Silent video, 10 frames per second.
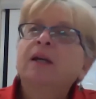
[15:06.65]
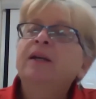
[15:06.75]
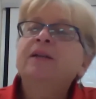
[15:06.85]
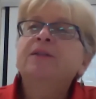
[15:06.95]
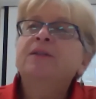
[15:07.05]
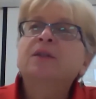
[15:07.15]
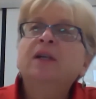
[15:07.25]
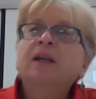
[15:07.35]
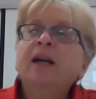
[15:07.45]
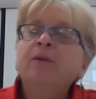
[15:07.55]

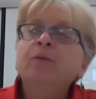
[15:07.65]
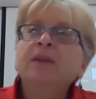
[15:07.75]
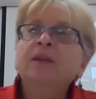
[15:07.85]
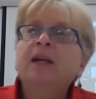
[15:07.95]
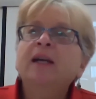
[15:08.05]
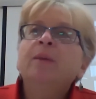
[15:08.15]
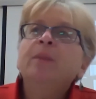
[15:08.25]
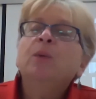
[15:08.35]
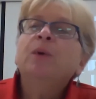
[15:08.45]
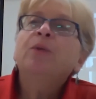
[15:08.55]
it can run the
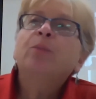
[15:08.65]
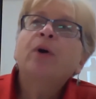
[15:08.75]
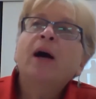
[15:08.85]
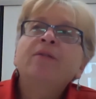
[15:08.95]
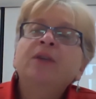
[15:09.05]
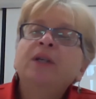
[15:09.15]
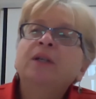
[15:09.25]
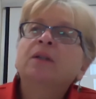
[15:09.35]
gamut with private